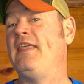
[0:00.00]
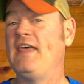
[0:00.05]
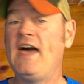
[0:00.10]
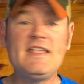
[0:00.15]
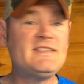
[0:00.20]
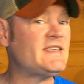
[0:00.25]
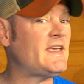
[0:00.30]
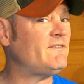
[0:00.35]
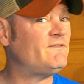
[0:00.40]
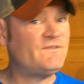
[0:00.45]

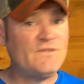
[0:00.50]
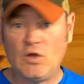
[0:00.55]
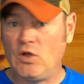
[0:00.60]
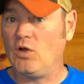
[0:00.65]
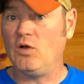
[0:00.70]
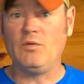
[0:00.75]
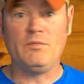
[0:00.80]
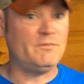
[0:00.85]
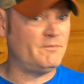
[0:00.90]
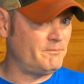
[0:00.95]
that's a
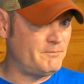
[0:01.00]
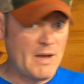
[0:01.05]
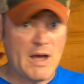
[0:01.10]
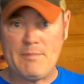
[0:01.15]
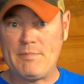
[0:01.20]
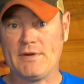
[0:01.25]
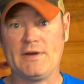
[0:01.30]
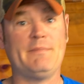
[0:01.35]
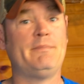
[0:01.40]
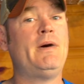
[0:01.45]
full
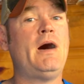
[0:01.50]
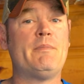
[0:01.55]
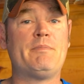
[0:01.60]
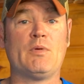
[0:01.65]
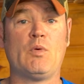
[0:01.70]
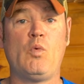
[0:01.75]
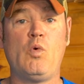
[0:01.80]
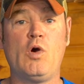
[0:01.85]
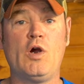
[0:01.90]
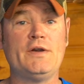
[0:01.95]
bumper to
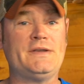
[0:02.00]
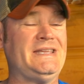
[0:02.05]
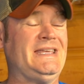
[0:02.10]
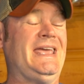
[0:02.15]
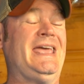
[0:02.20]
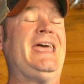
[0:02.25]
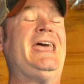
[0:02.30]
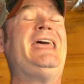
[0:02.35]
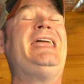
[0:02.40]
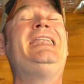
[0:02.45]
bumper
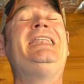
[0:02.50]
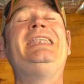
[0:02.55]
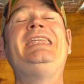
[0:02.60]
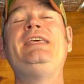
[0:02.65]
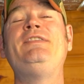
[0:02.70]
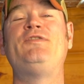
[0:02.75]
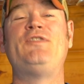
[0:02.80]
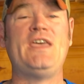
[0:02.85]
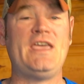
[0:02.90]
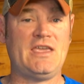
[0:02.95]
warranty.
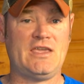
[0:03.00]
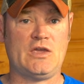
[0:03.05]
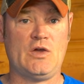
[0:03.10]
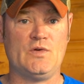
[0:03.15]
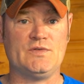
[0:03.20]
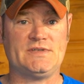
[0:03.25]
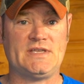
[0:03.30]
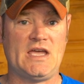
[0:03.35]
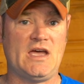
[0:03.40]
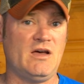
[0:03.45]
Anything
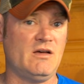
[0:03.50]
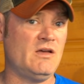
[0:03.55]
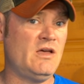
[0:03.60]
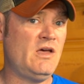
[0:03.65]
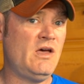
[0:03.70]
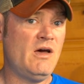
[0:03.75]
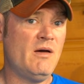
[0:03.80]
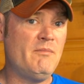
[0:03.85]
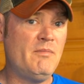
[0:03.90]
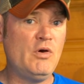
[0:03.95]
goes
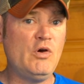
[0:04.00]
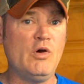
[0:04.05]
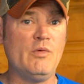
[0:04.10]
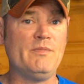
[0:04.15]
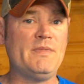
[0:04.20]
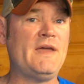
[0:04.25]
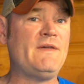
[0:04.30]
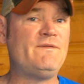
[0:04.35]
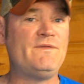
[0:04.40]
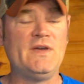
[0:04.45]
out, boom,
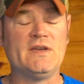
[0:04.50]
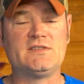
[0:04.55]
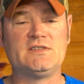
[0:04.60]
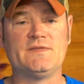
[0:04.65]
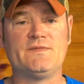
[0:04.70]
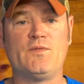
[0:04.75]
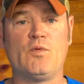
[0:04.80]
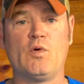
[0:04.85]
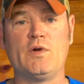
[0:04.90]
they fix it for